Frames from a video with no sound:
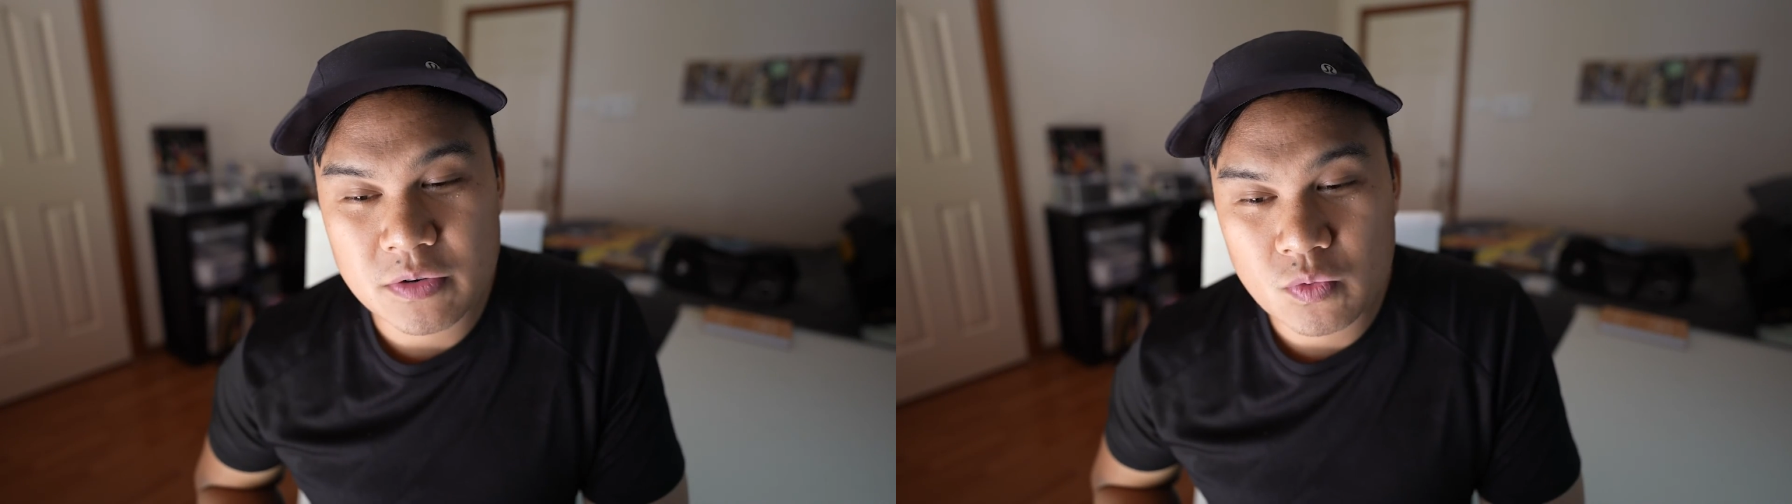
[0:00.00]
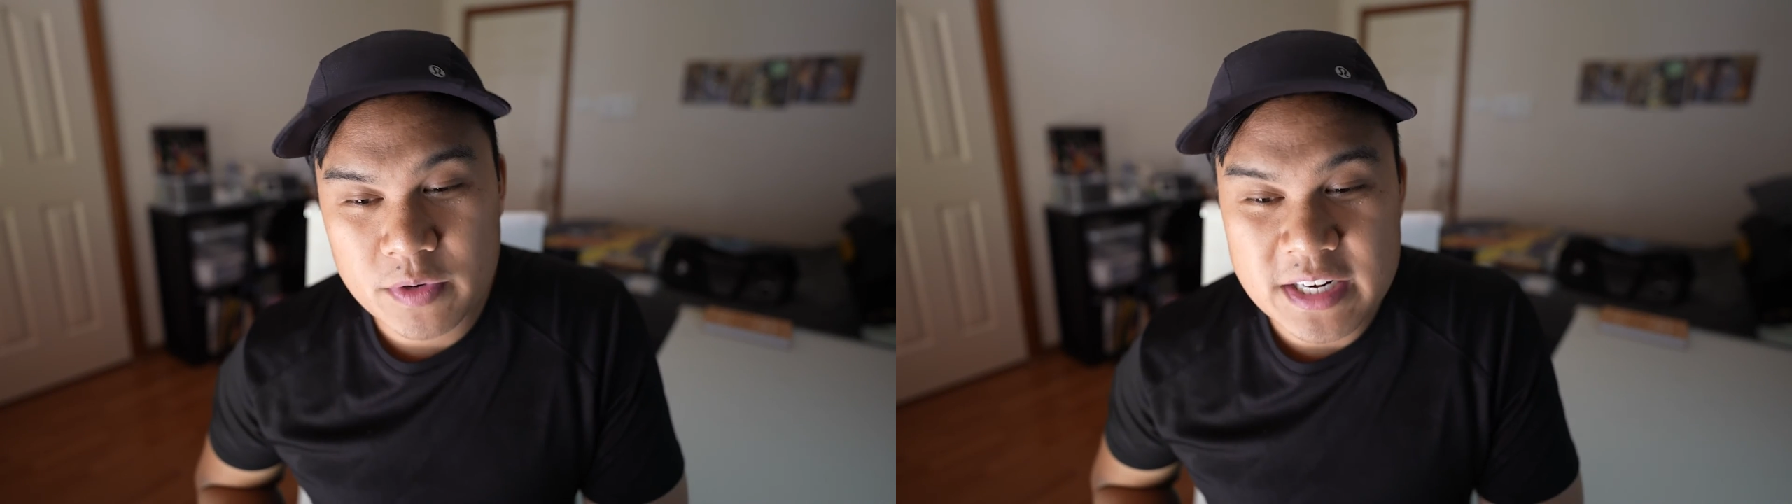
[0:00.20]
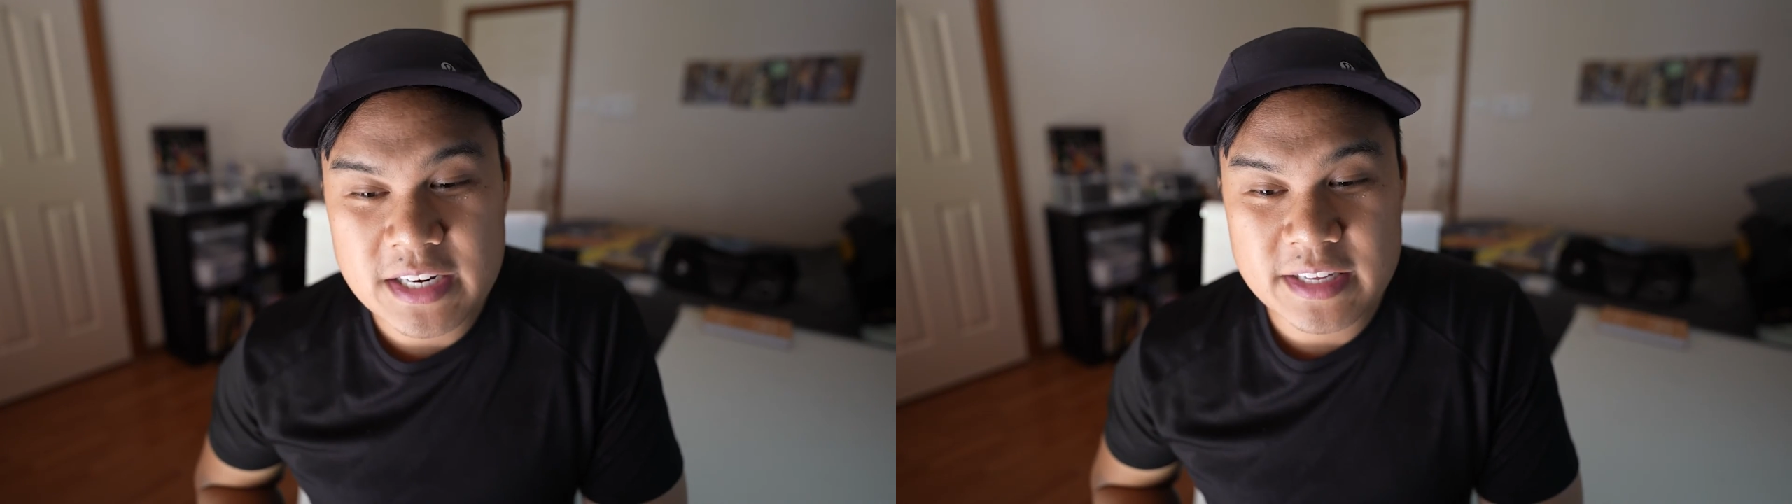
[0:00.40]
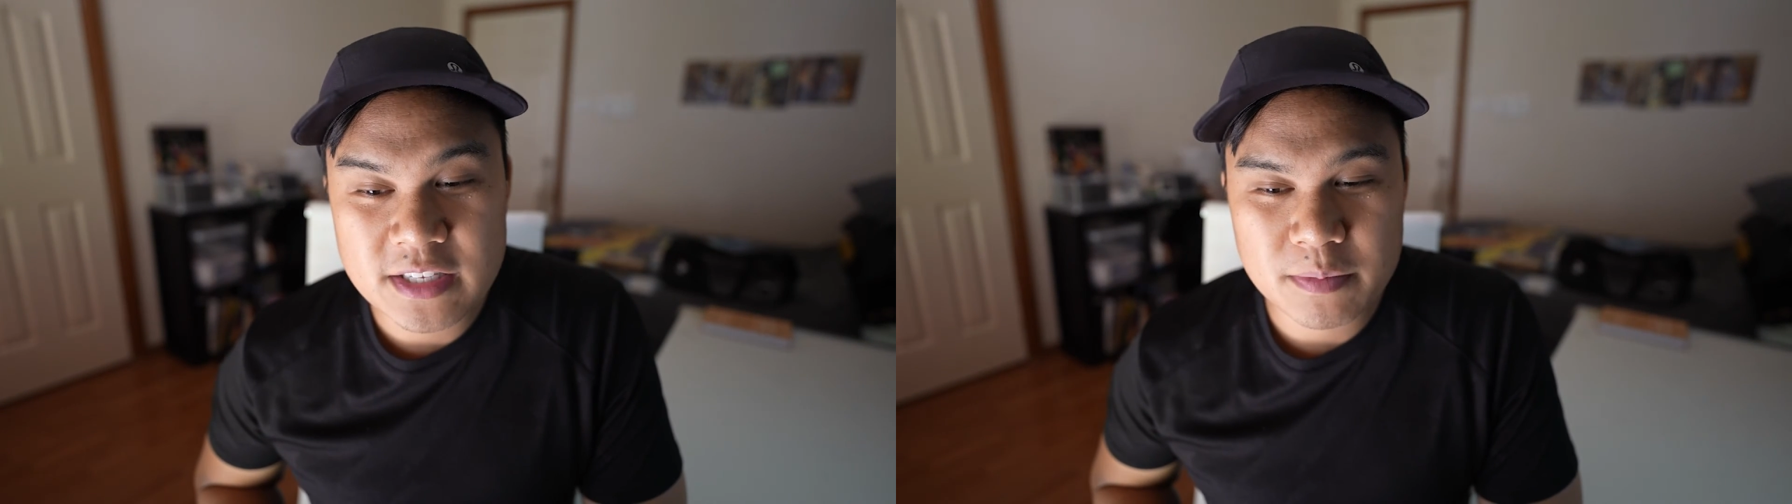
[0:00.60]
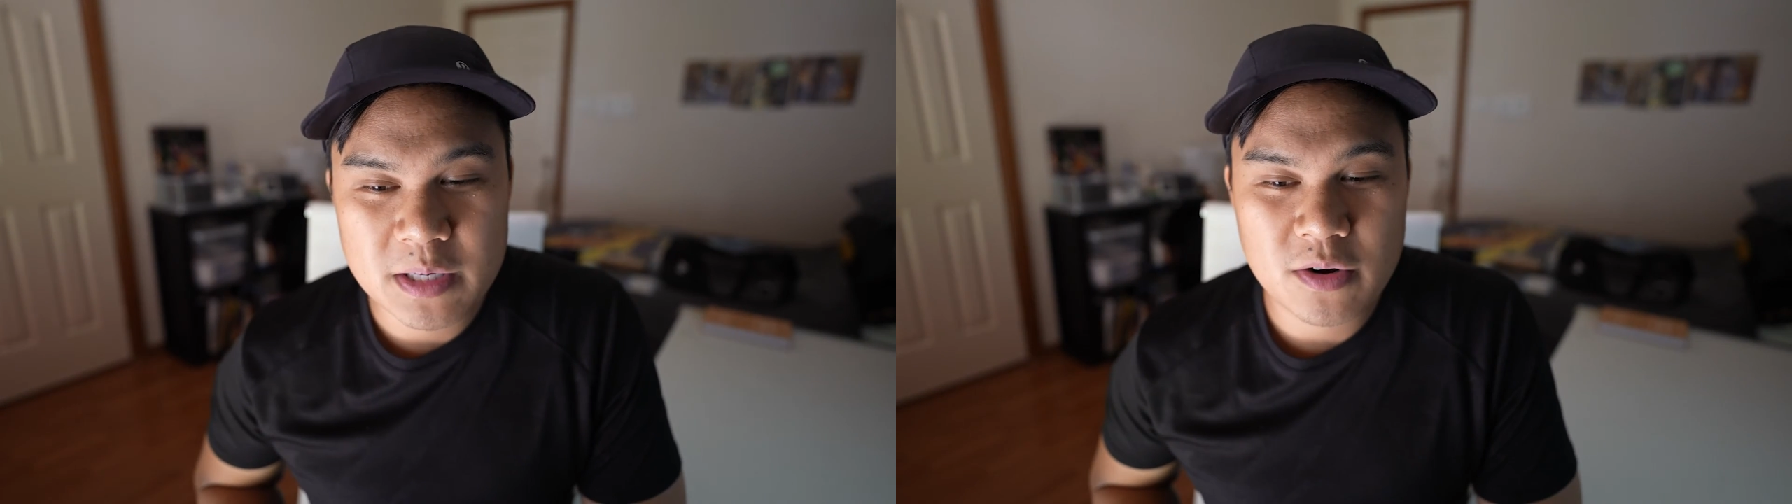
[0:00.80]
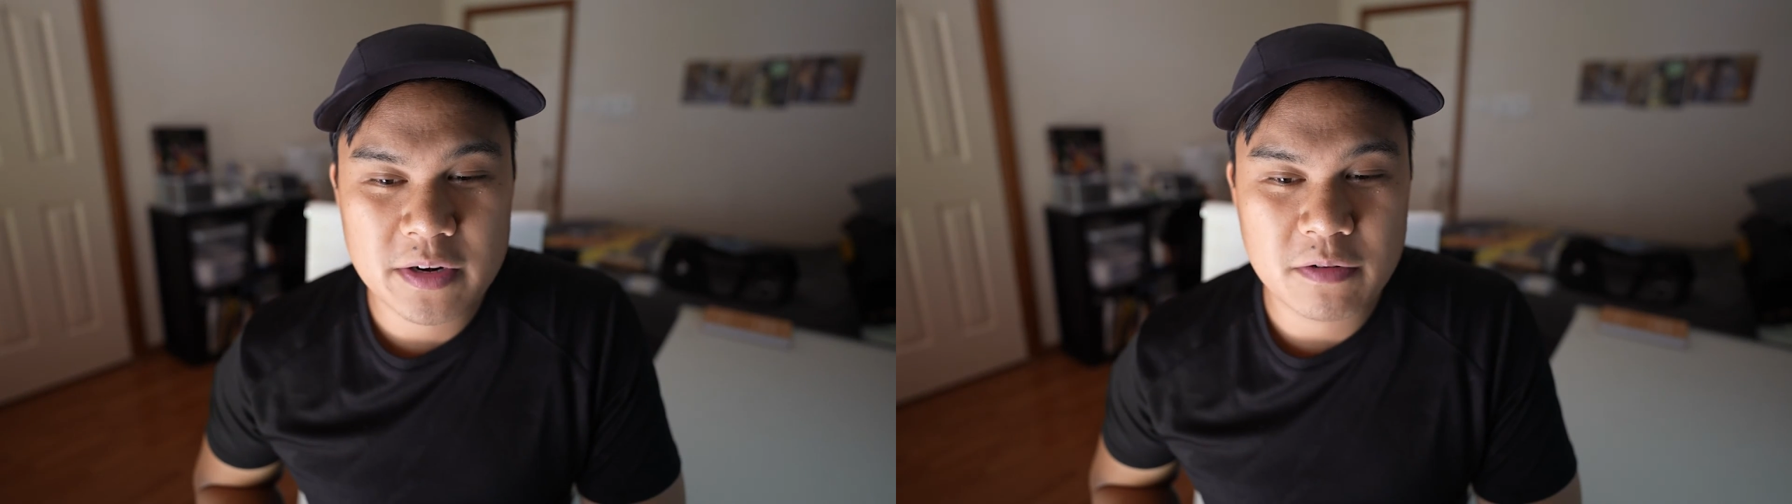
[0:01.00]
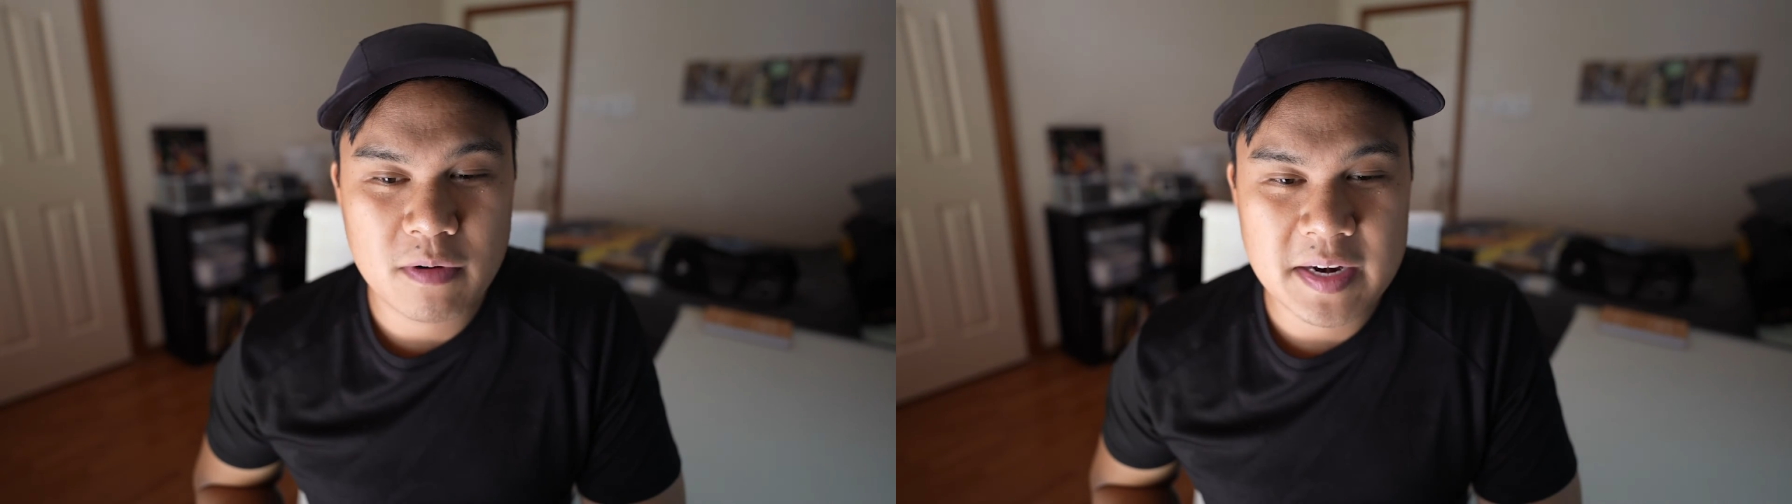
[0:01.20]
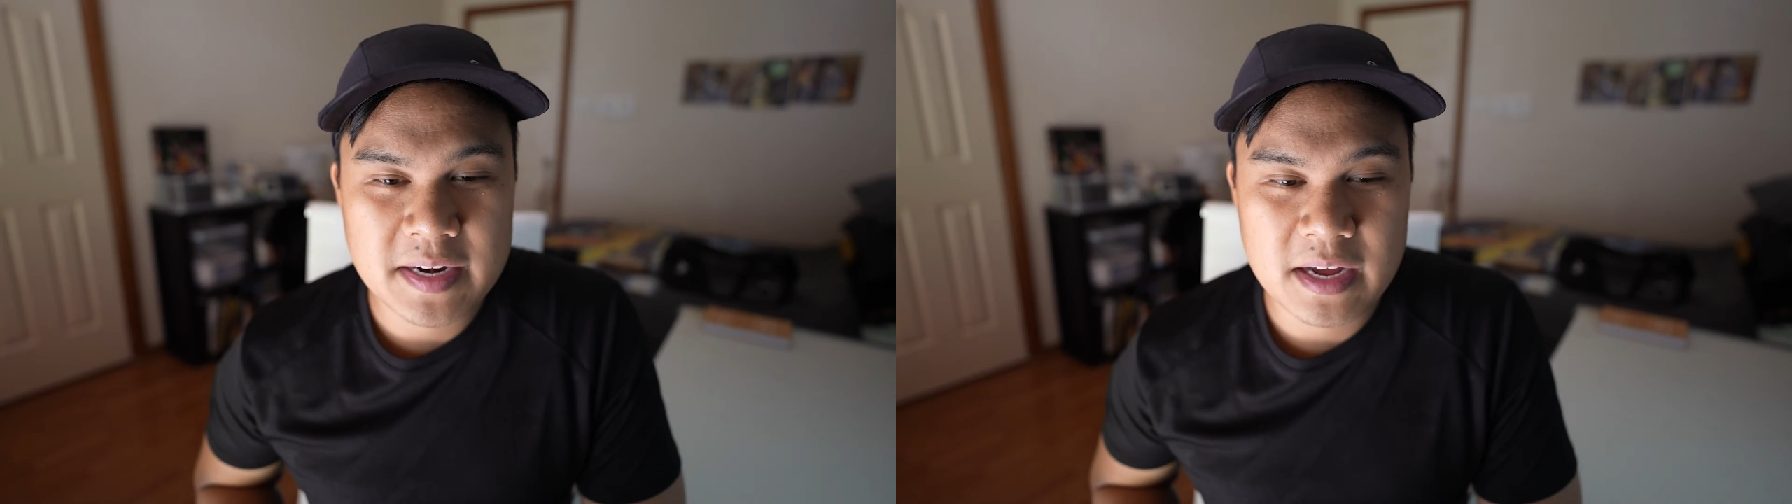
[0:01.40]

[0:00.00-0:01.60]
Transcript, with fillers: really need to be learning right